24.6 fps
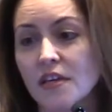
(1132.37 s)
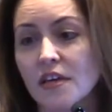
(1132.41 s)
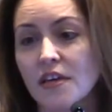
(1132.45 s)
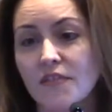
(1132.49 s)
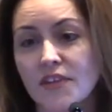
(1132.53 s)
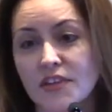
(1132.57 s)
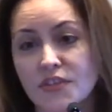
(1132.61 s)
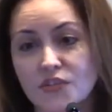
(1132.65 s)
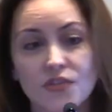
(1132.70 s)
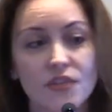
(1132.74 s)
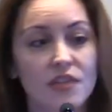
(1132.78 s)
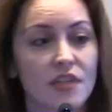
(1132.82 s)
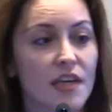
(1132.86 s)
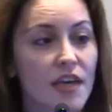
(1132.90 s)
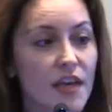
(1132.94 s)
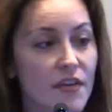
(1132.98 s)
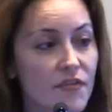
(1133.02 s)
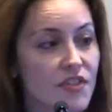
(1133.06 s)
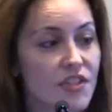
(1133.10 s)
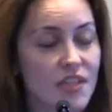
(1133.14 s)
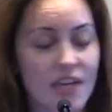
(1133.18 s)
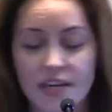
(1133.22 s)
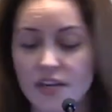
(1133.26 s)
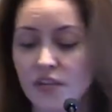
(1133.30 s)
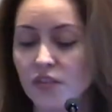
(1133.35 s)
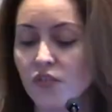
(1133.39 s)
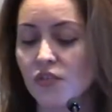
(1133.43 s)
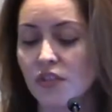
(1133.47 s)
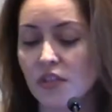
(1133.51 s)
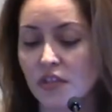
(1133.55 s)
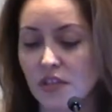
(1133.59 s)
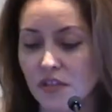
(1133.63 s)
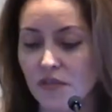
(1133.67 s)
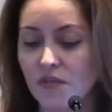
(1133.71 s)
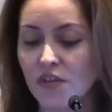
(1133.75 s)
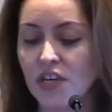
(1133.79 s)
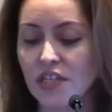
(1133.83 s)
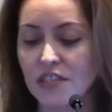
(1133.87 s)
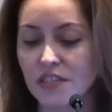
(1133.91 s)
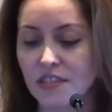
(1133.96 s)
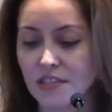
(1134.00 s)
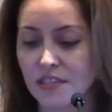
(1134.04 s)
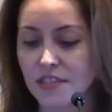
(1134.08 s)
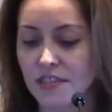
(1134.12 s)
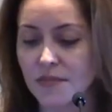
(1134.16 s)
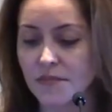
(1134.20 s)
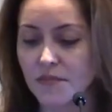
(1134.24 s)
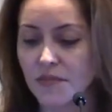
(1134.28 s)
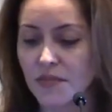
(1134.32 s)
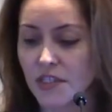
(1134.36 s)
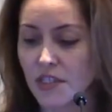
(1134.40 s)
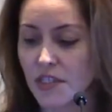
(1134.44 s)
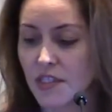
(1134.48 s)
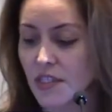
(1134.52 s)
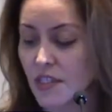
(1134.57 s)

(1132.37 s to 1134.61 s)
eventually have a diagnosis of autism.